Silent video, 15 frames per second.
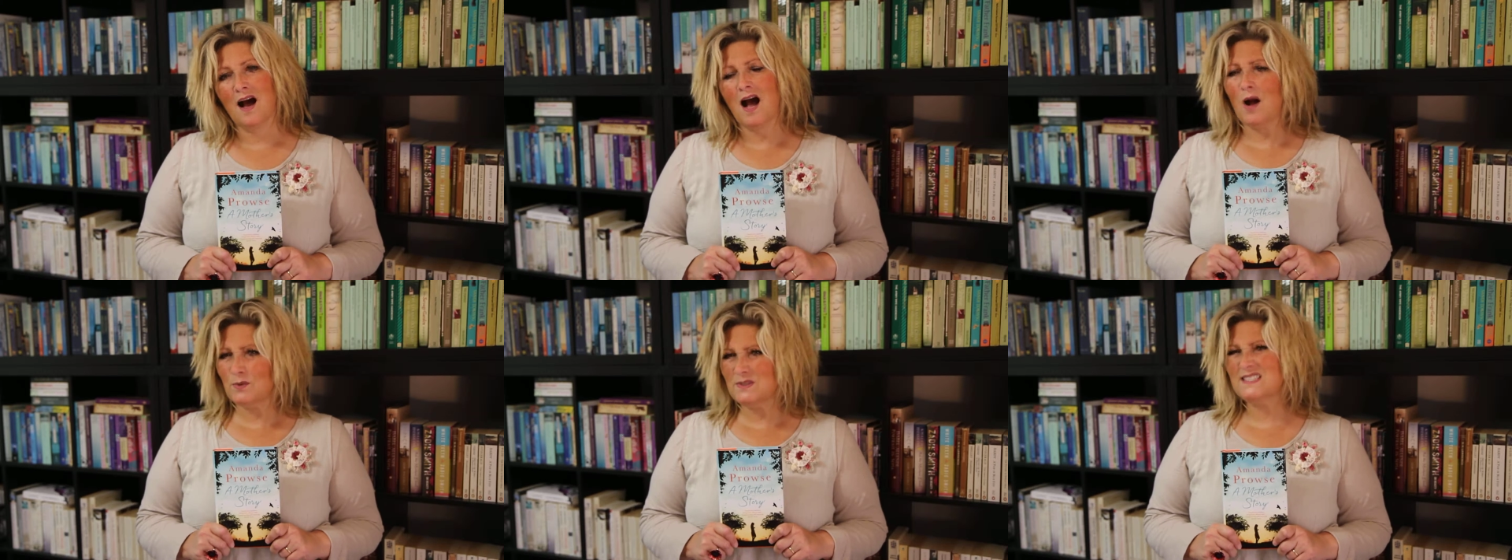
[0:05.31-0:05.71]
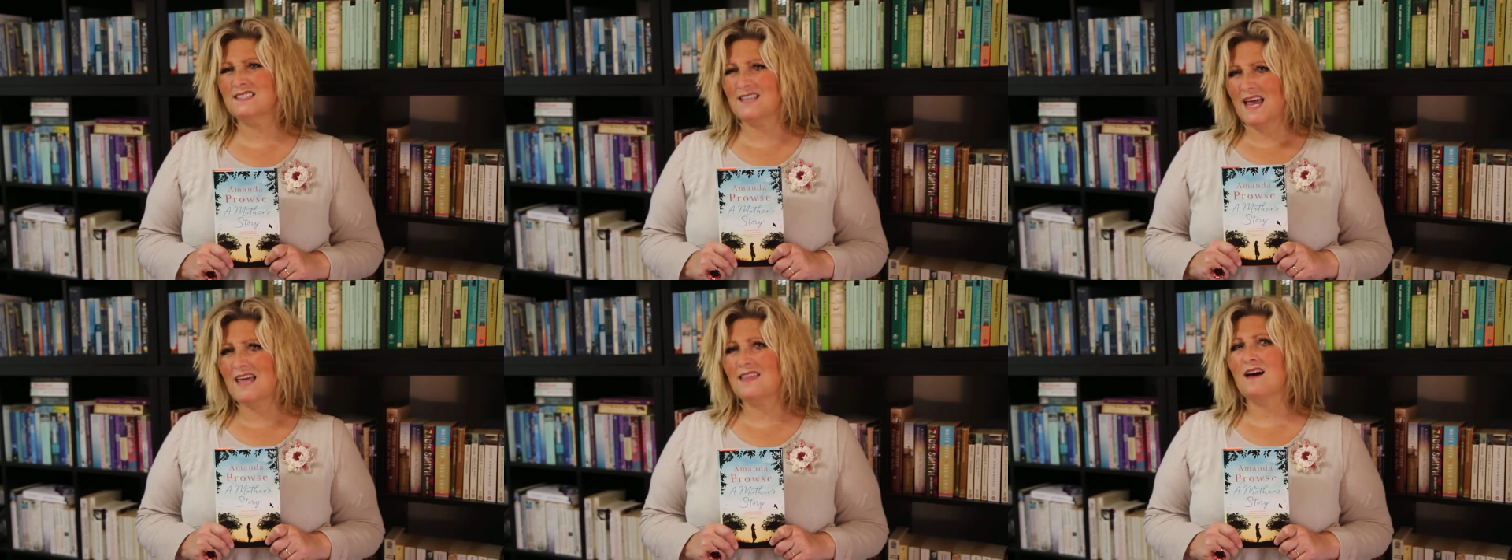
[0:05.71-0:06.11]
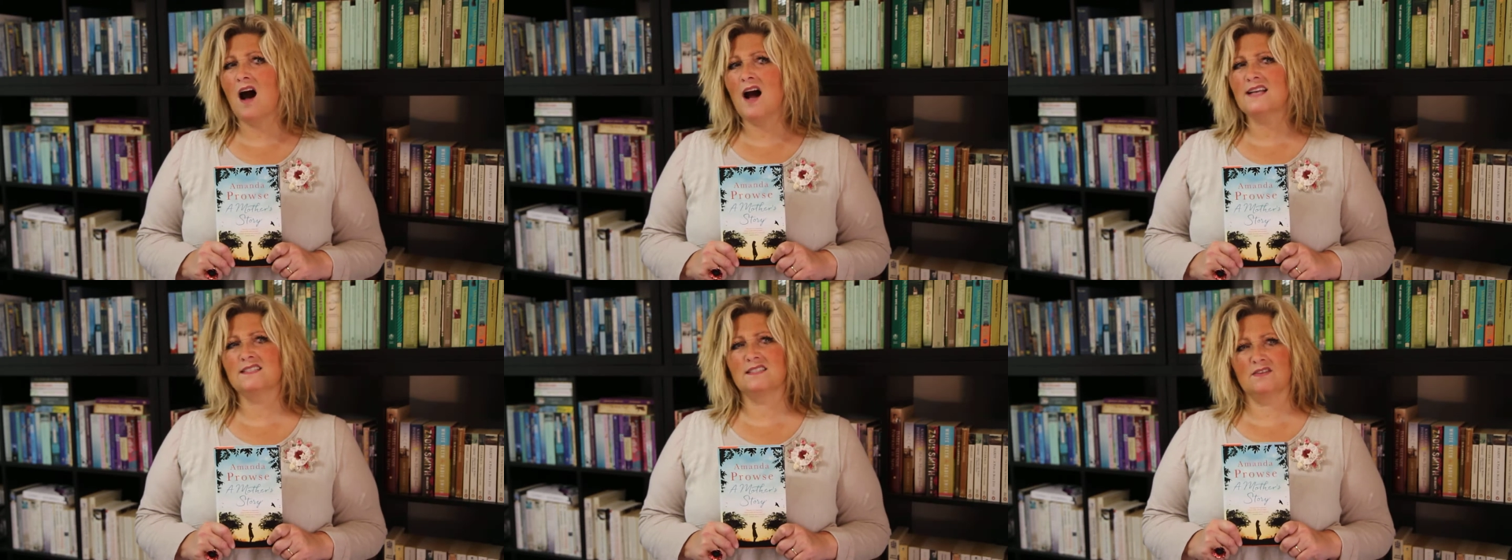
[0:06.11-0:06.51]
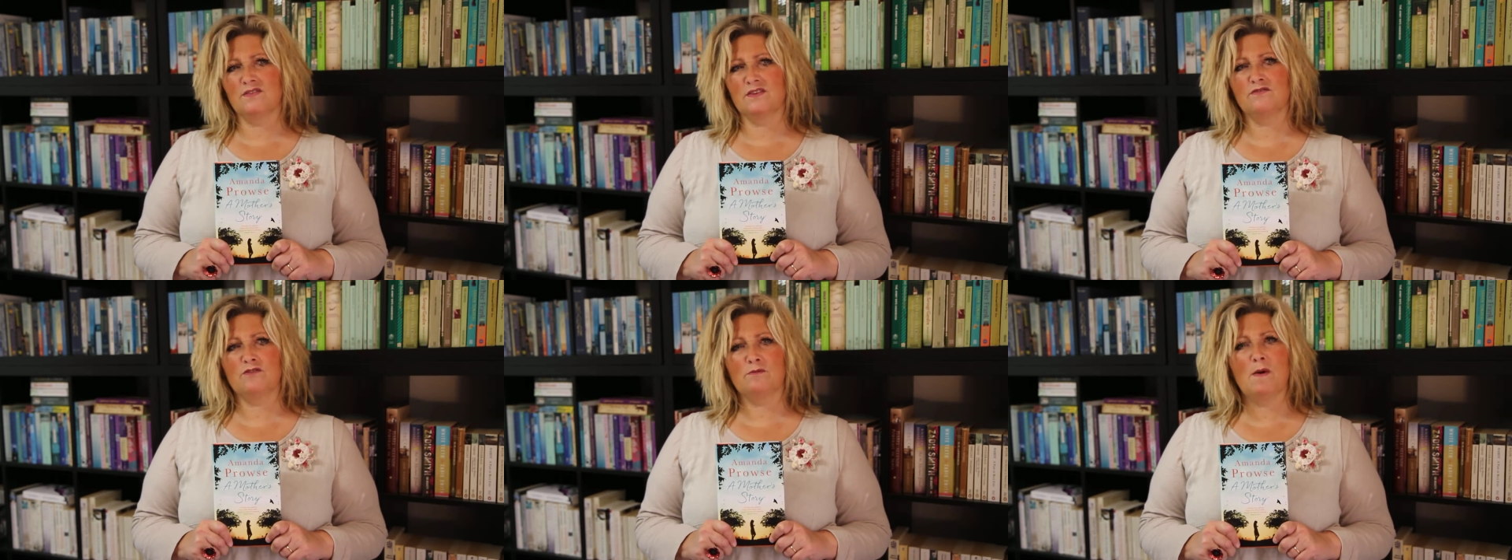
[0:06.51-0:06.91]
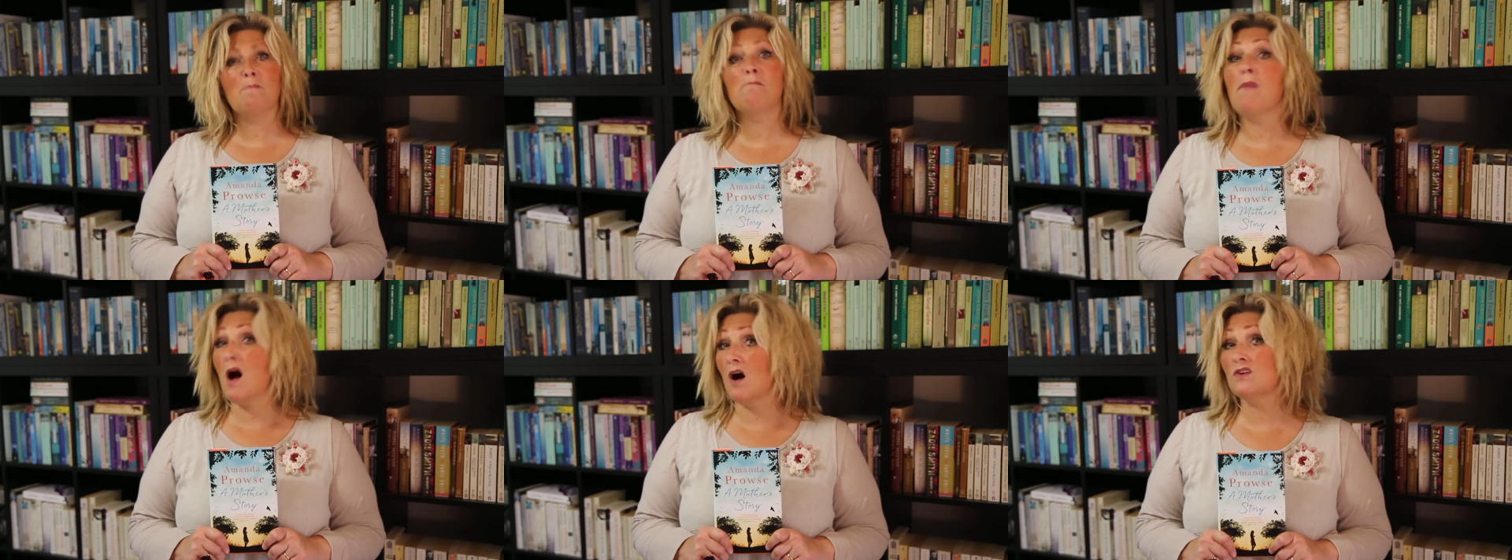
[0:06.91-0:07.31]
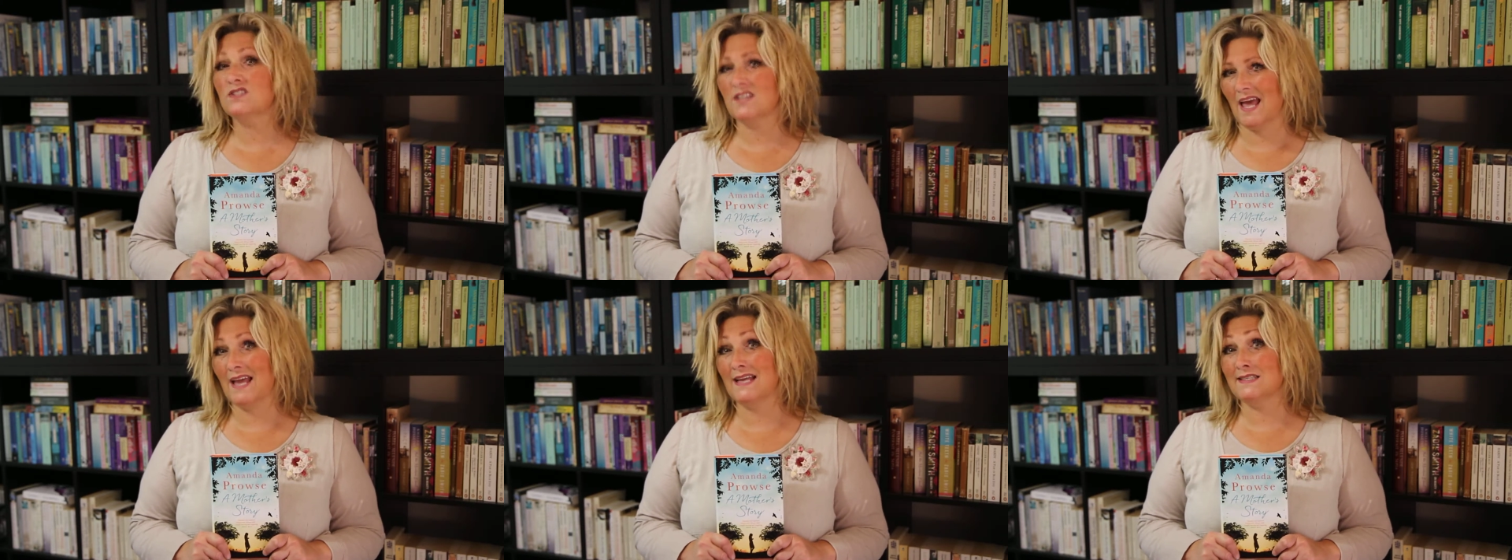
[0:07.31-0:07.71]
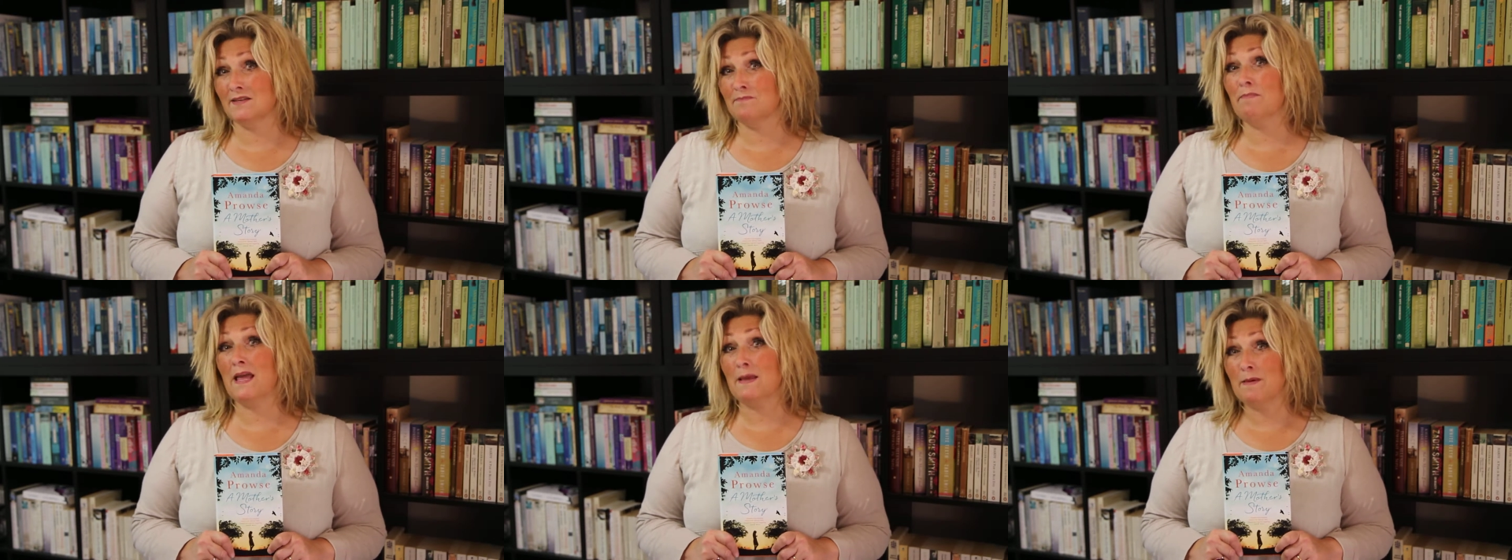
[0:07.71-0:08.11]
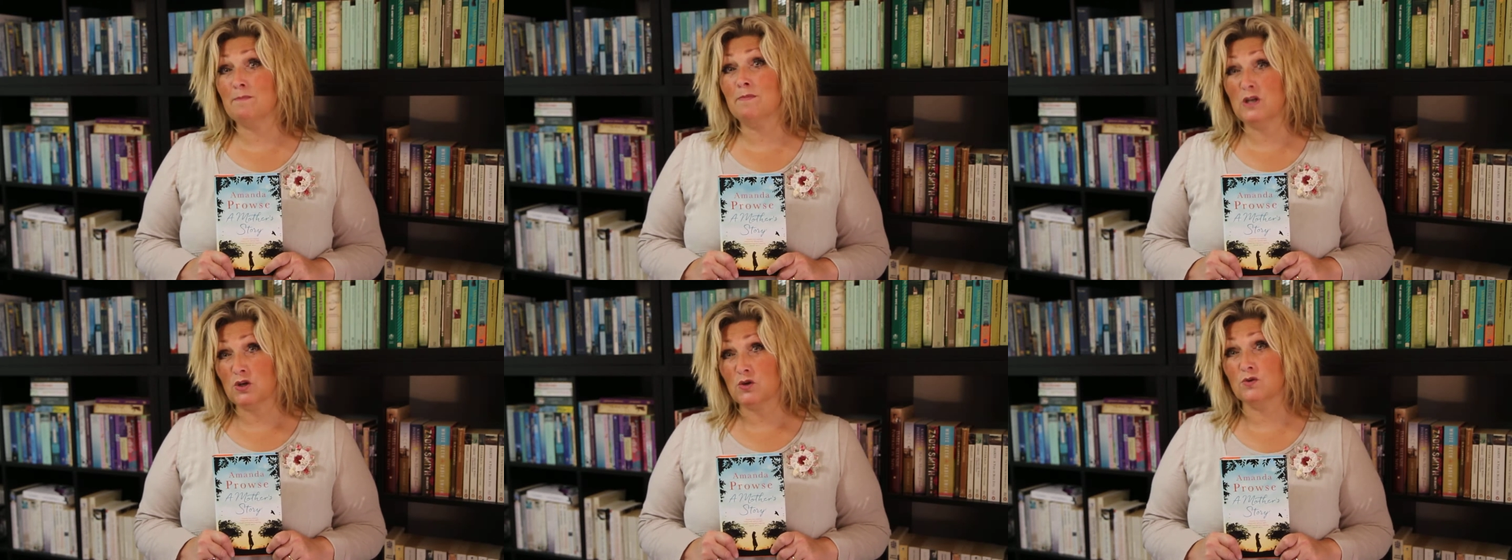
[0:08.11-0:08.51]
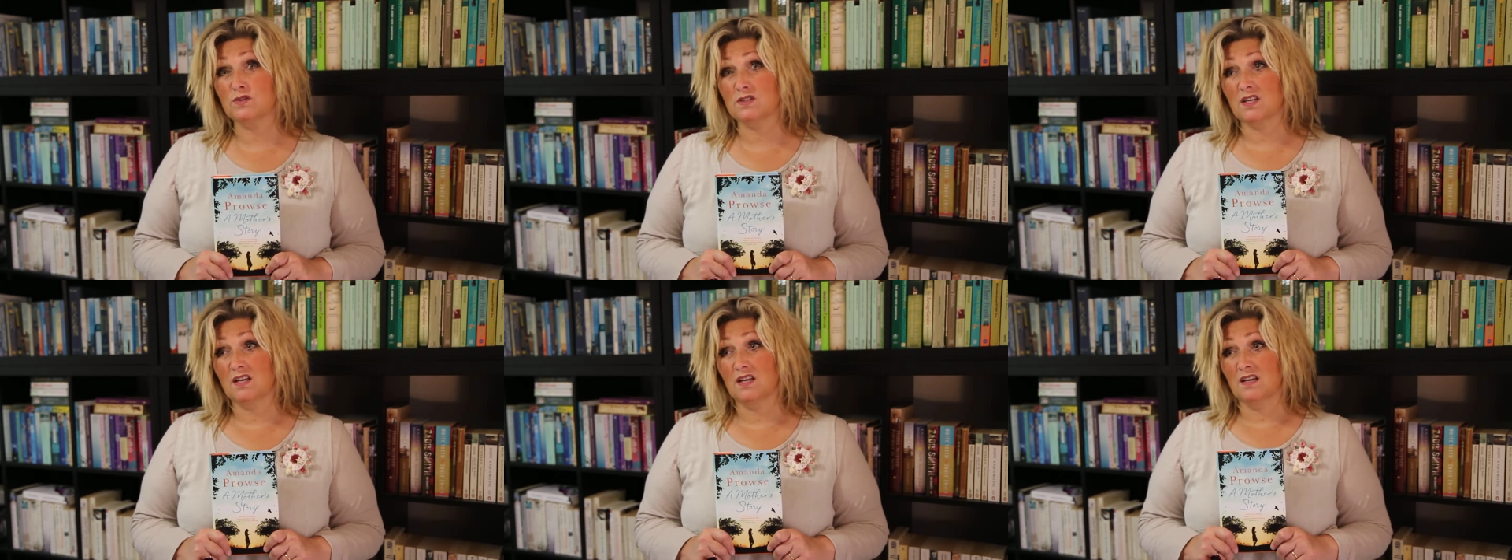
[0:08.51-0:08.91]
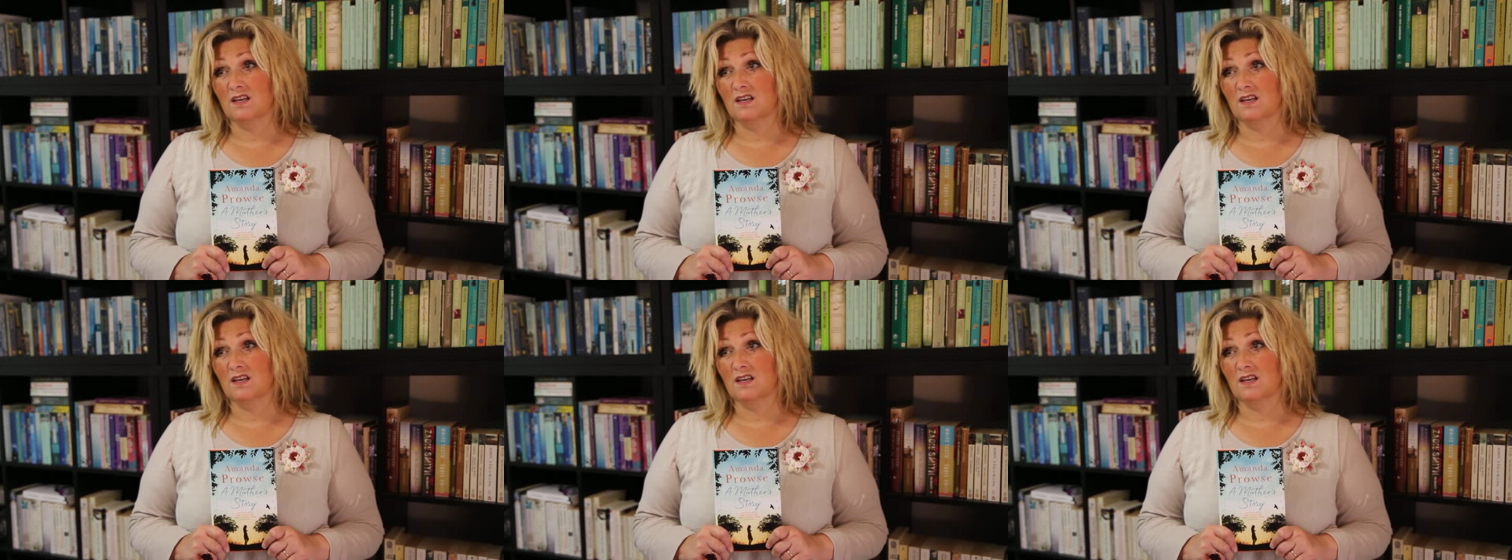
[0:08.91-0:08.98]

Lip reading: I would say that I suffered from a mild case of baby blues.